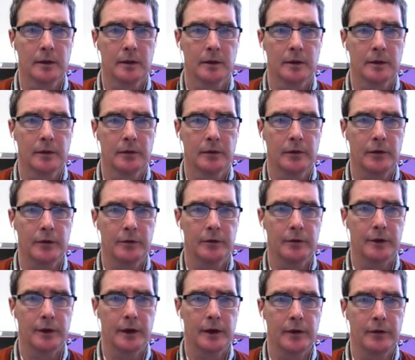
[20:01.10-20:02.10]
Sort of a
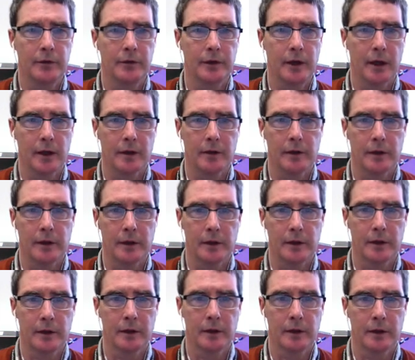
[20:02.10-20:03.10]
nice technique
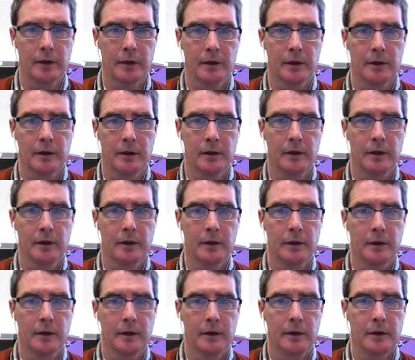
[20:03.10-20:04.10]

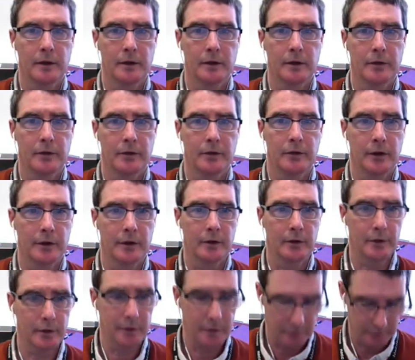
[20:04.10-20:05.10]
is I
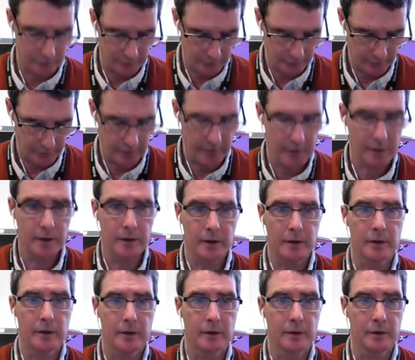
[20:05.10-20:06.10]
could use the in.
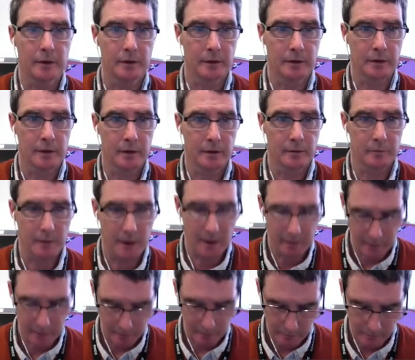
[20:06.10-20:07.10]

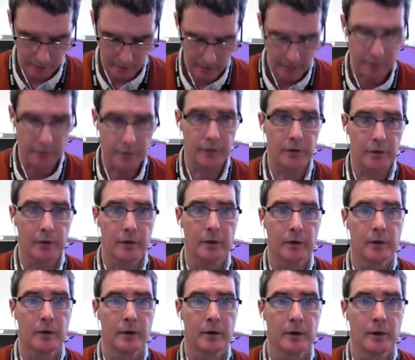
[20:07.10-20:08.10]
Maybe month
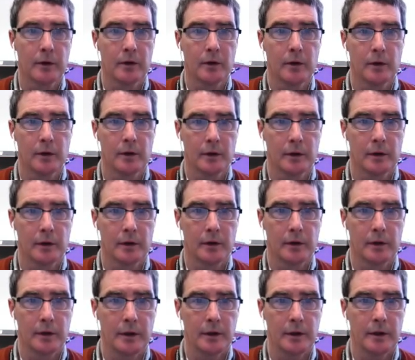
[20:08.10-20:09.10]

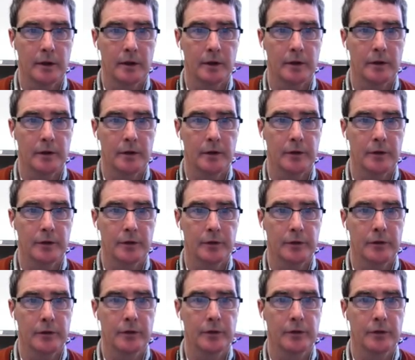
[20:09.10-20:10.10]

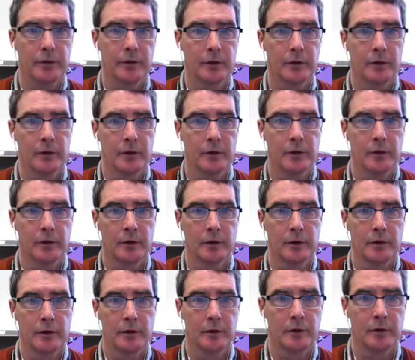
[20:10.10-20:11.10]
is
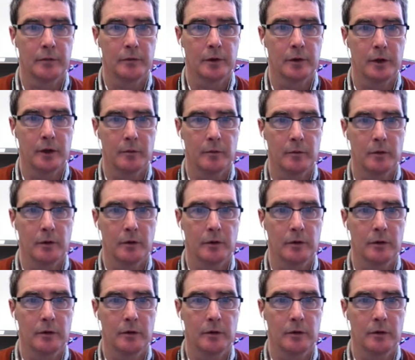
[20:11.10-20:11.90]
September.